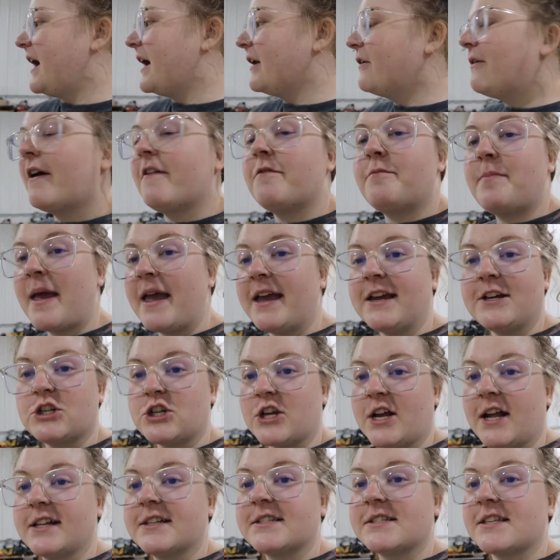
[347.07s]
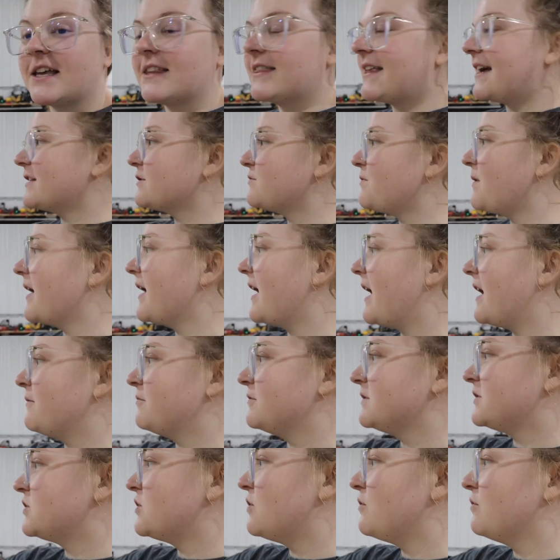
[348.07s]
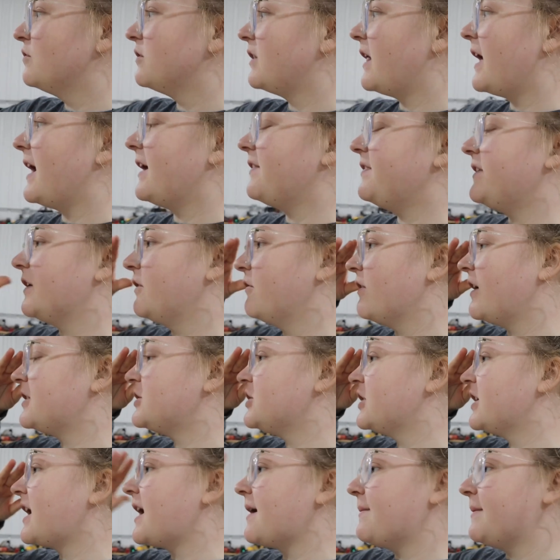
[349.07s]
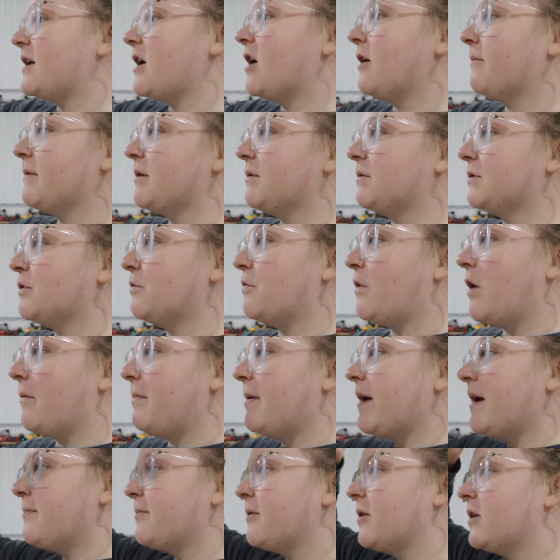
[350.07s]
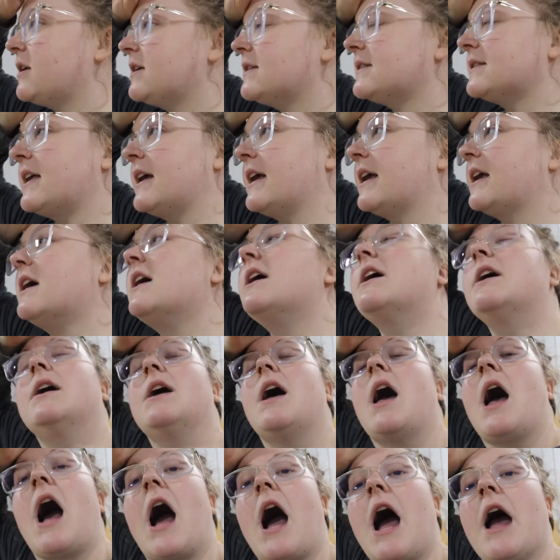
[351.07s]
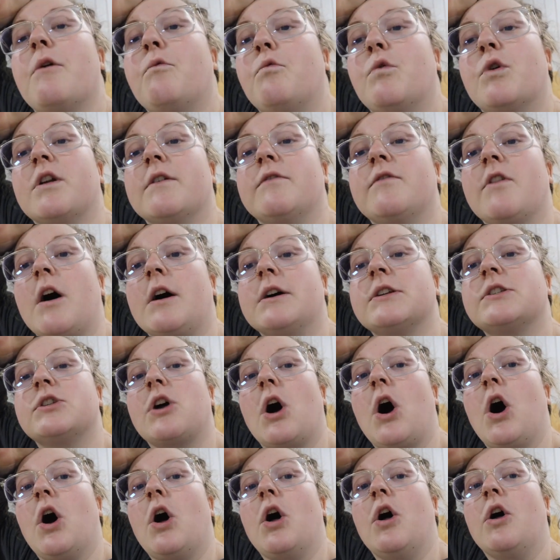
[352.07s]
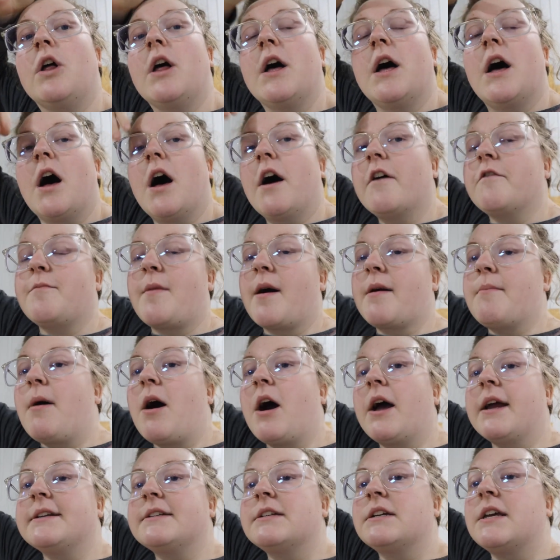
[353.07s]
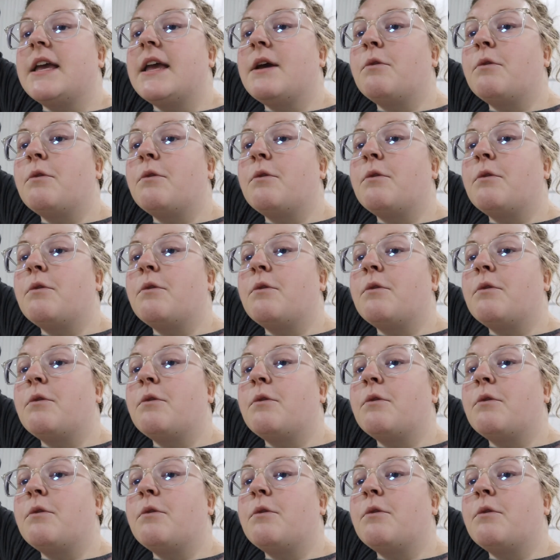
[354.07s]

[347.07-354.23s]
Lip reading: don't have patience. Like, that's why I was so glad that Gretchen came and helped me with the wallpaper, because like I would have lost all of my mind.